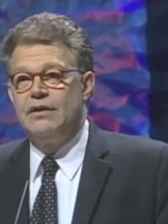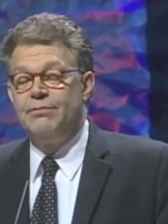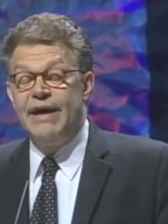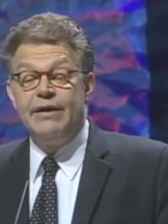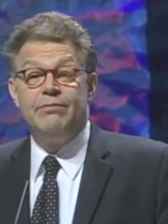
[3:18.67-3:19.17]

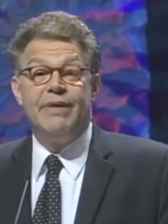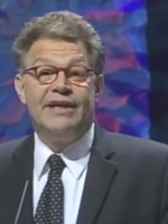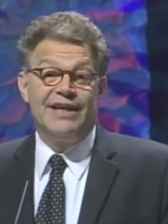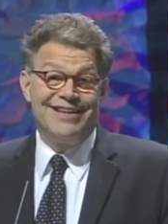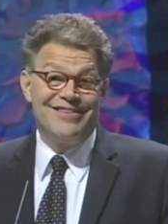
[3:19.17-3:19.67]

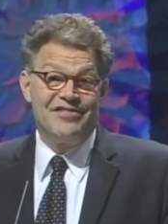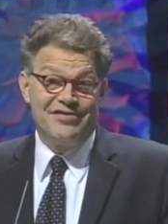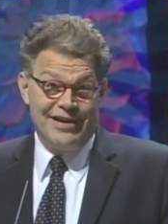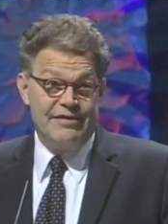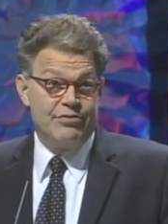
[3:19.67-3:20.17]
mainly on the
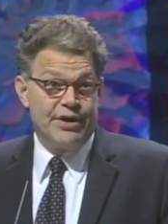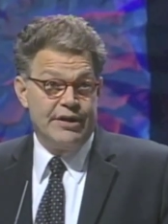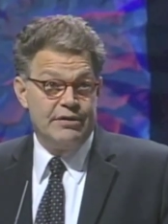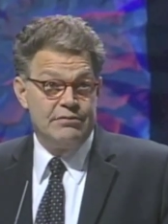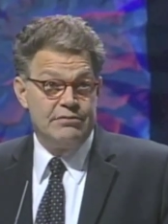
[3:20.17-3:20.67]

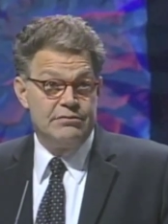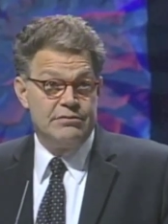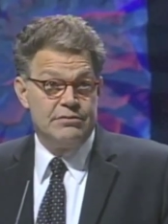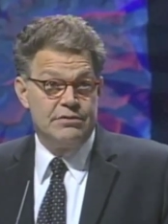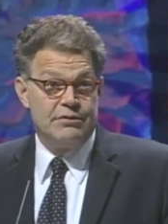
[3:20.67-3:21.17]
slavery
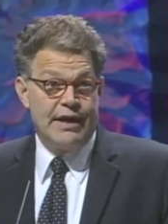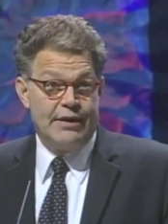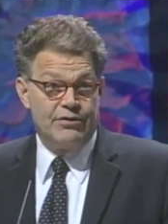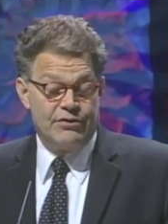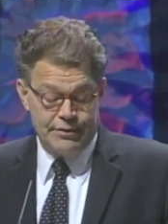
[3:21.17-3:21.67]

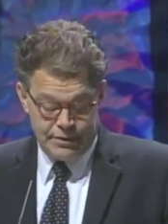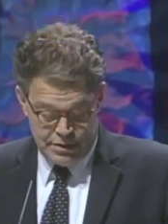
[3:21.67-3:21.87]
grounds.